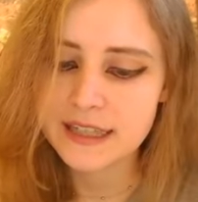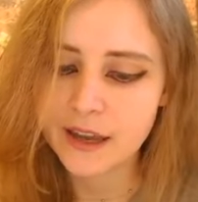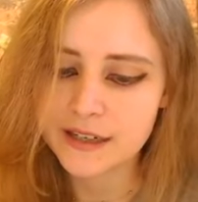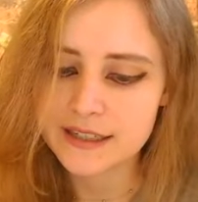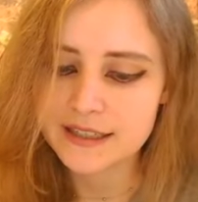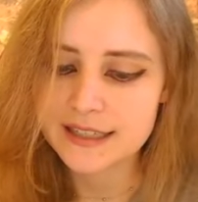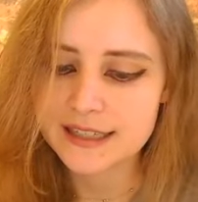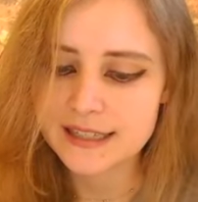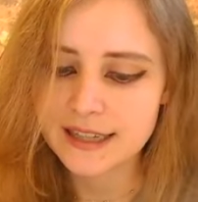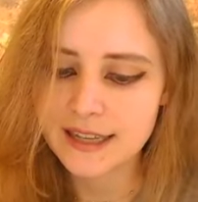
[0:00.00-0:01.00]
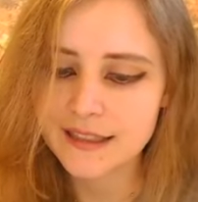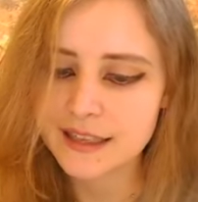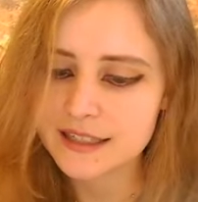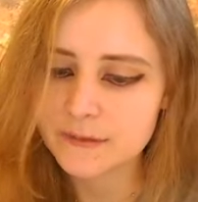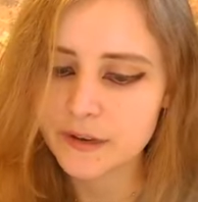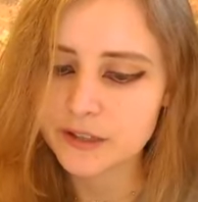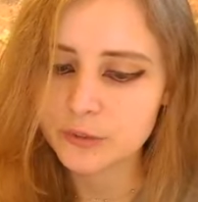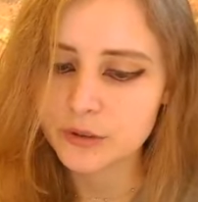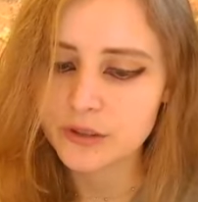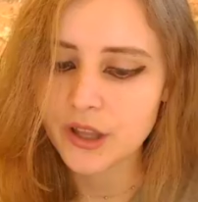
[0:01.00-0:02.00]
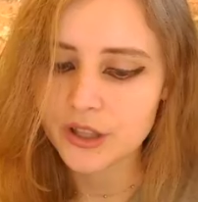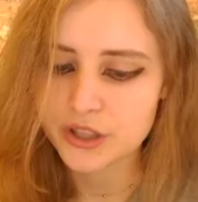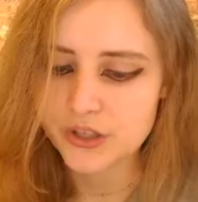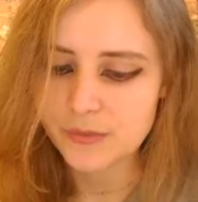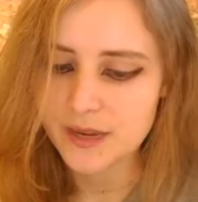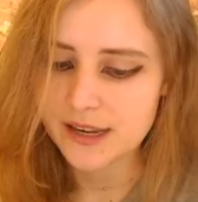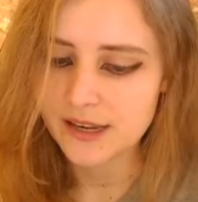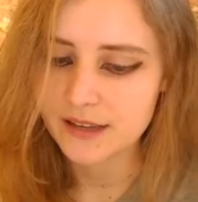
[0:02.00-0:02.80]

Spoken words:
guidance that's available to me.